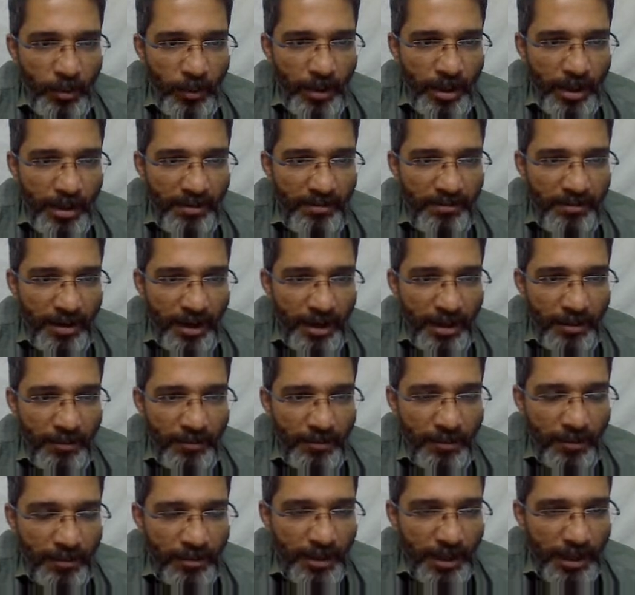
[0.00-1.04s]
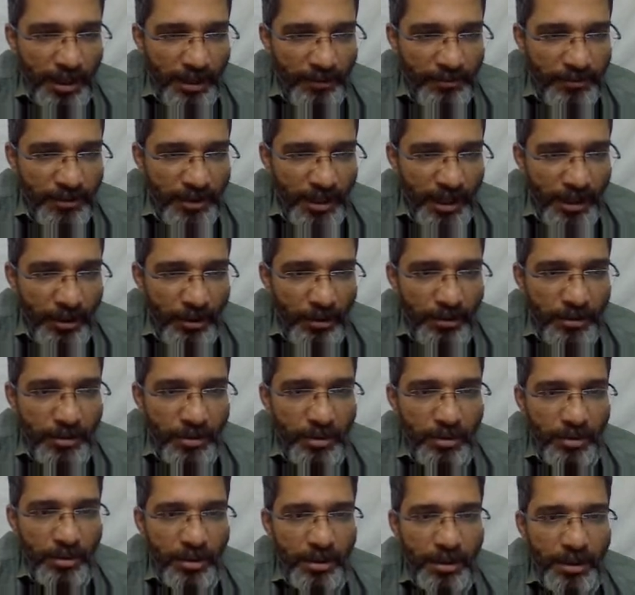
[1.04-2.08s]
25 on the left side
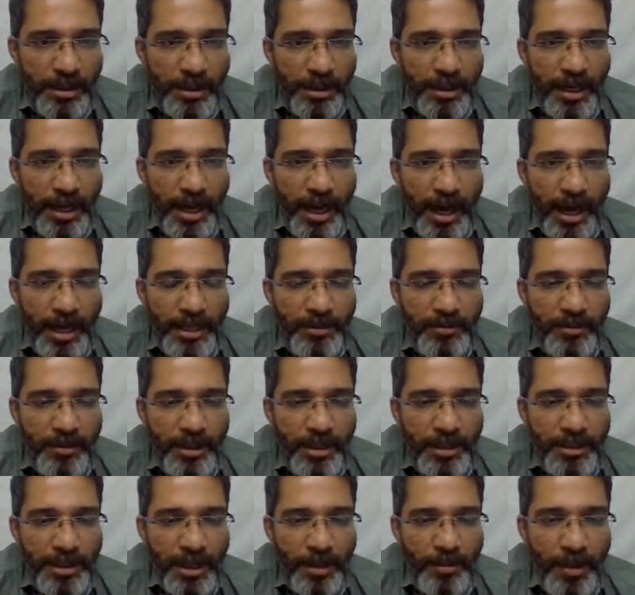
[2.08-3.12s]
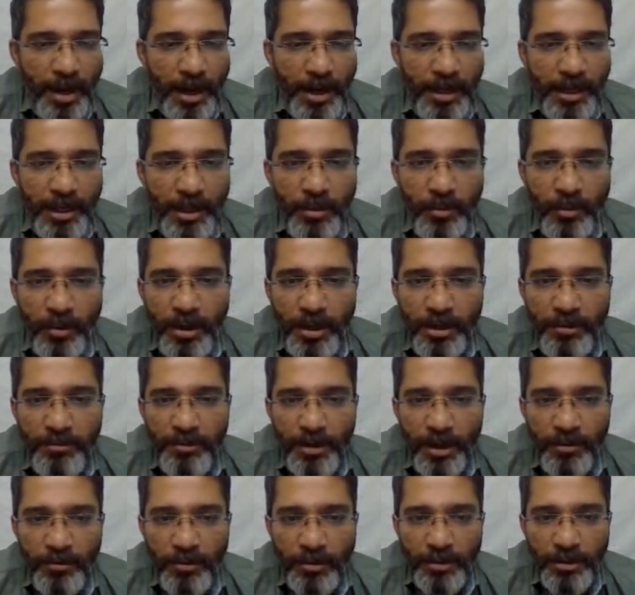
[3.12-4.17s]
also, as well as I'm adding
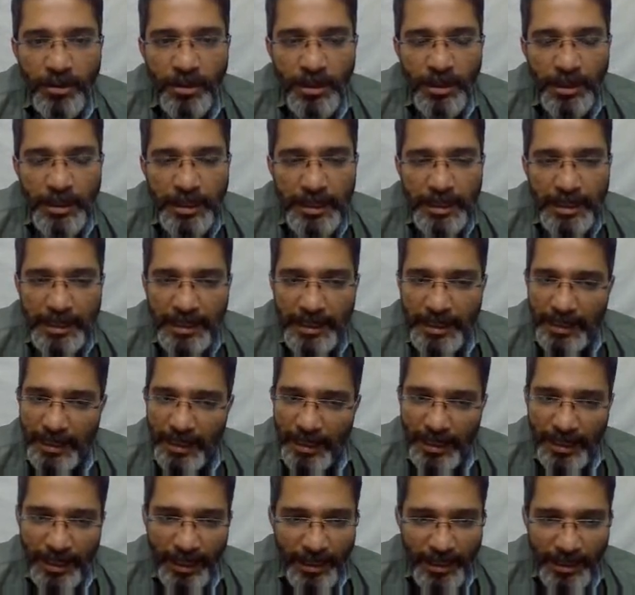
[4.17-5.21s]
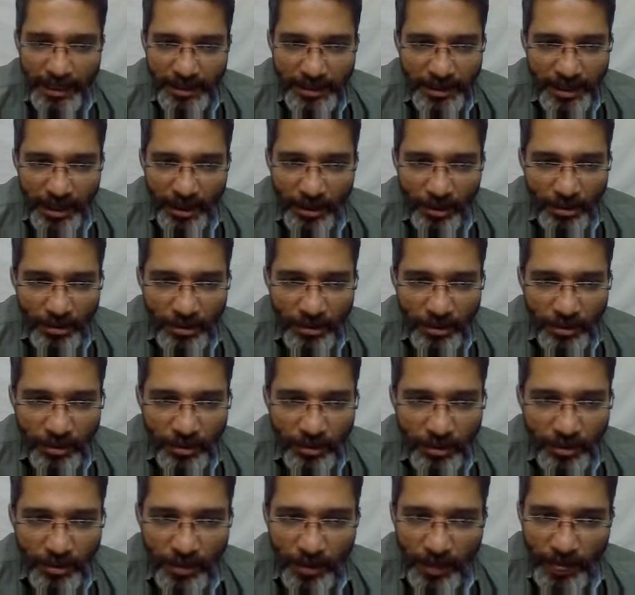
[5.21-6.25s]
25 on the right hand side also.
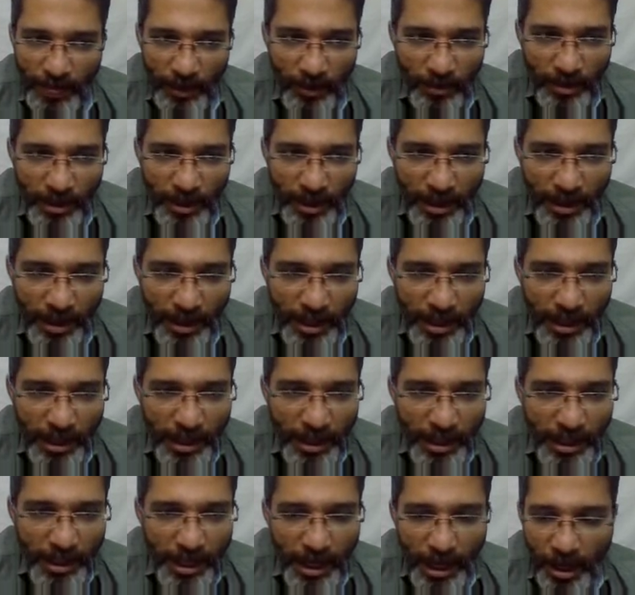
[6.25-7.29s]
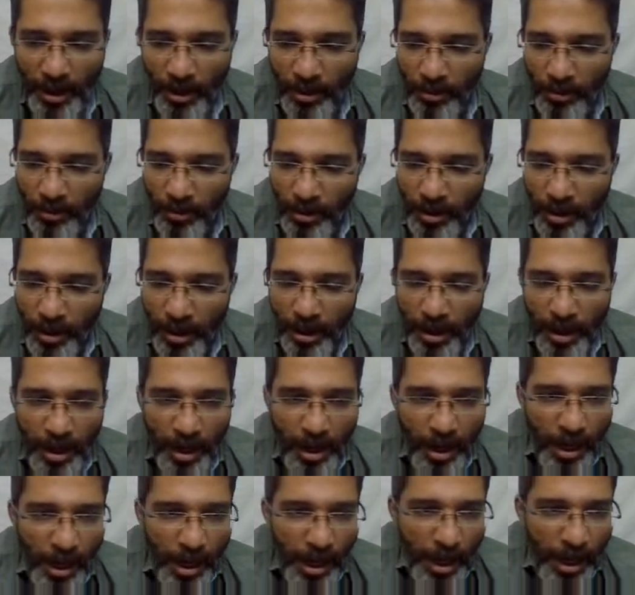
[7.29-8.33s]
Okay, now
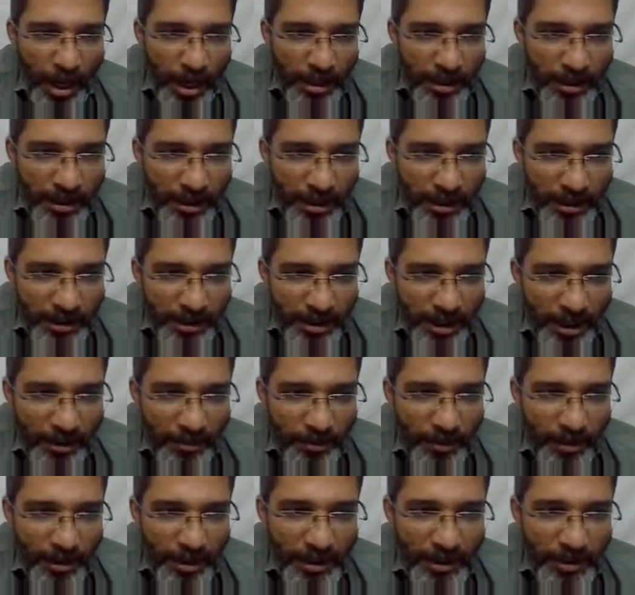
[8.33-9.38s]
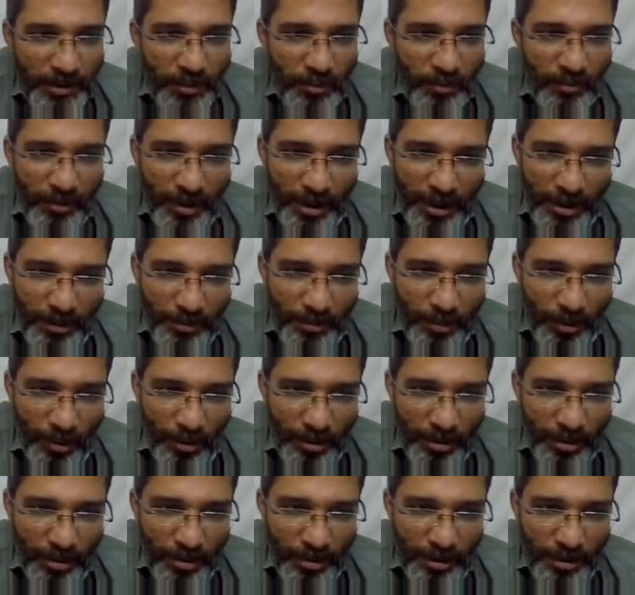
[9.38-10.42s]
this step is very
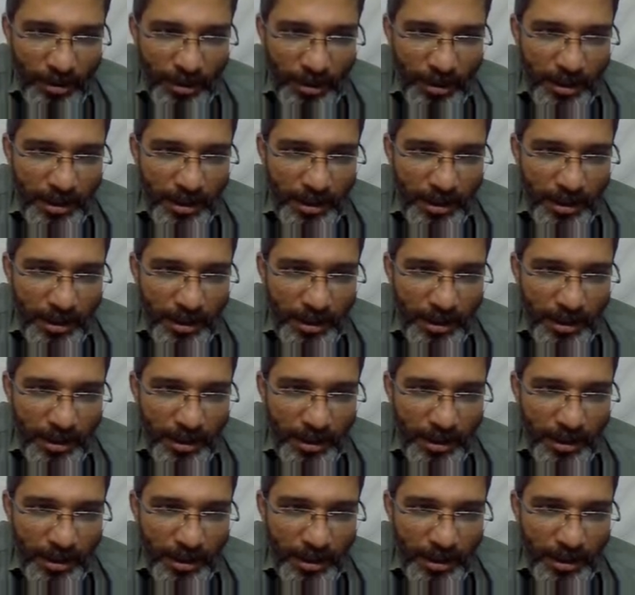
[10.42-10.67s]
important.